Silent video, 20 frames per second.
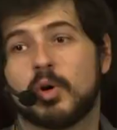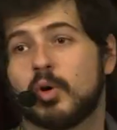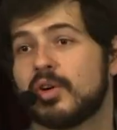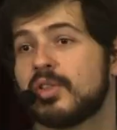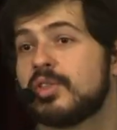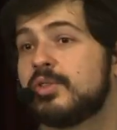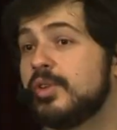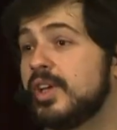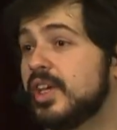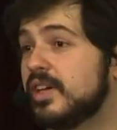or
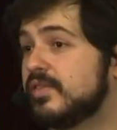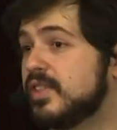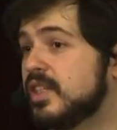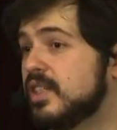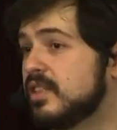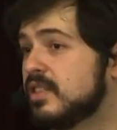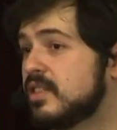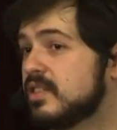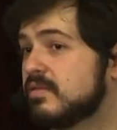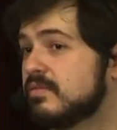3 of
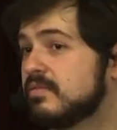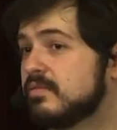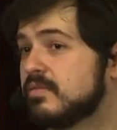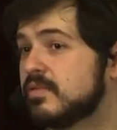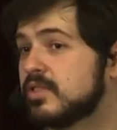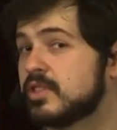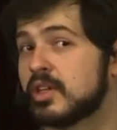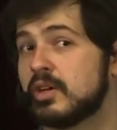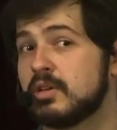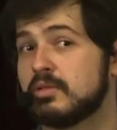these.
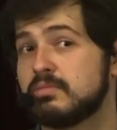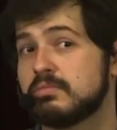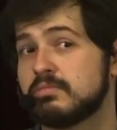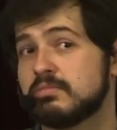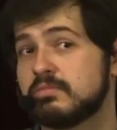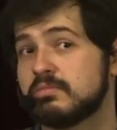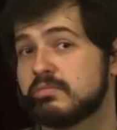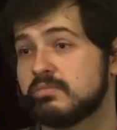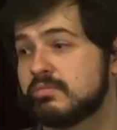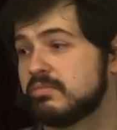So
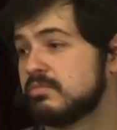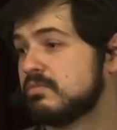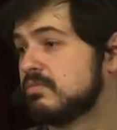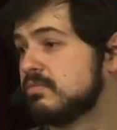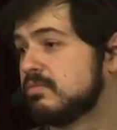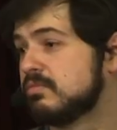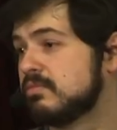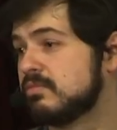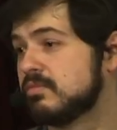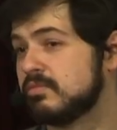
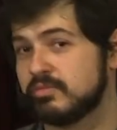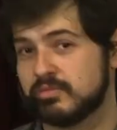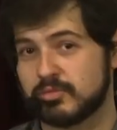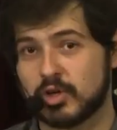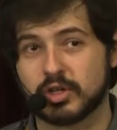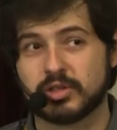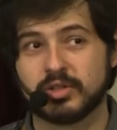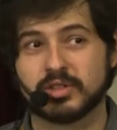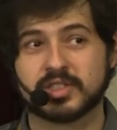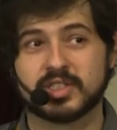
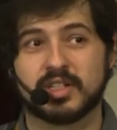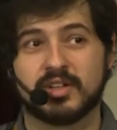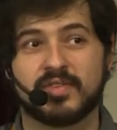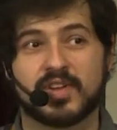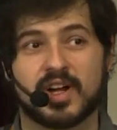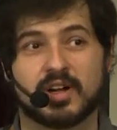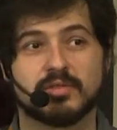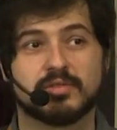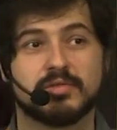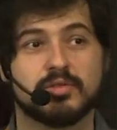knock yourself
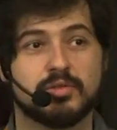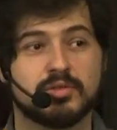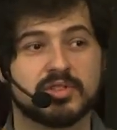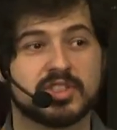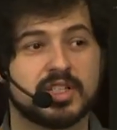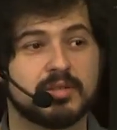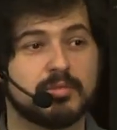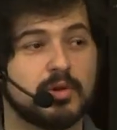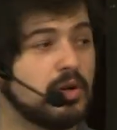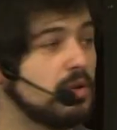out. Use
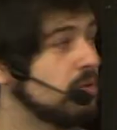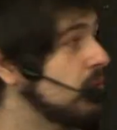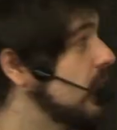them all